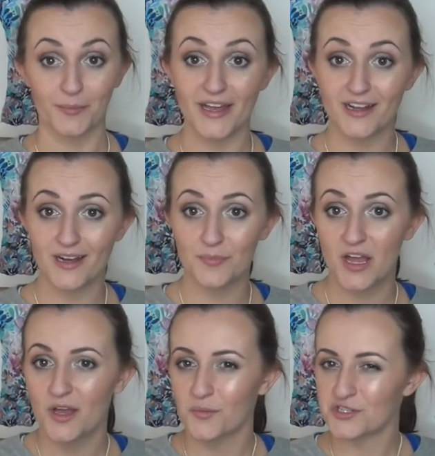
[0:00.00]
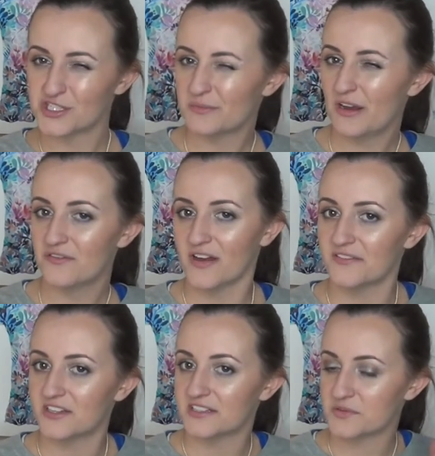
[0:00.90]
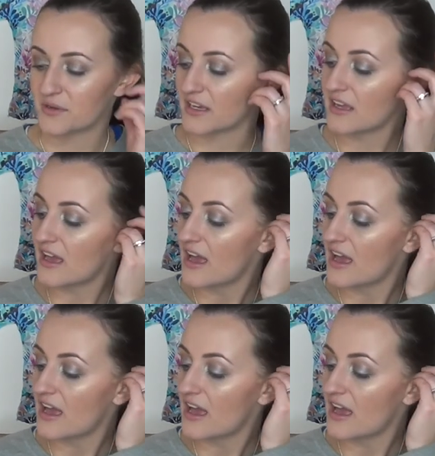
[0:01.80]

makeup, which is about 5 days a week.